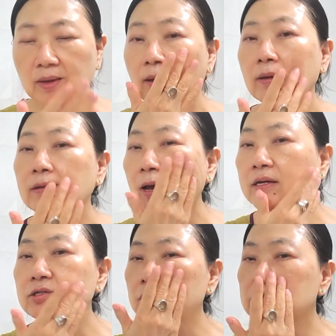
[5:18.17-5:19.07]

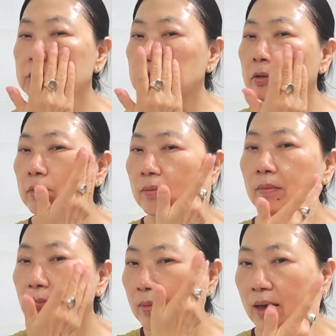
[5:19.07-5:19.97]
anti-aging serum,
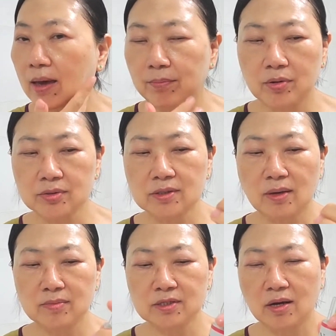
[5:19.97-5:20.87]
apple
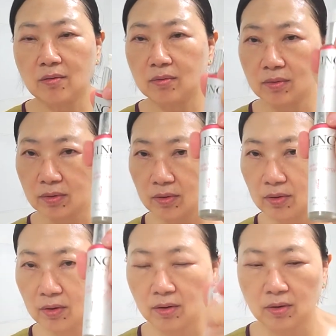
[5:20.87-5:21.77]
stem cell.
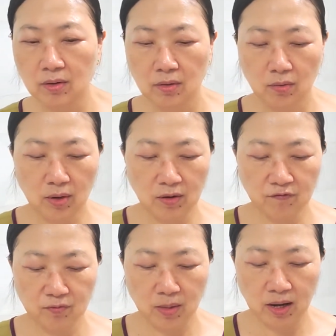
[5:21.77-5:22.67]
One of
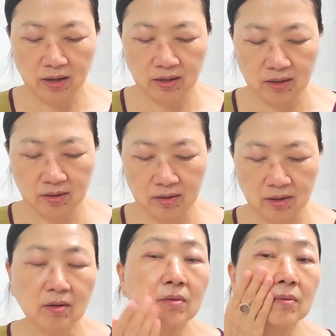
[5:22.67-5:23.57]
my
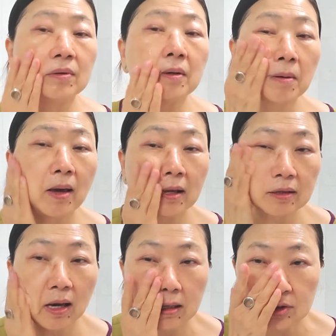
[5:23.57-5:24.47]
real
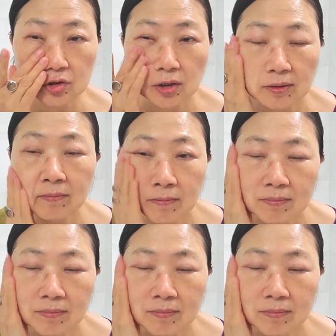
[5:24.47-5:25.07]
anti-aging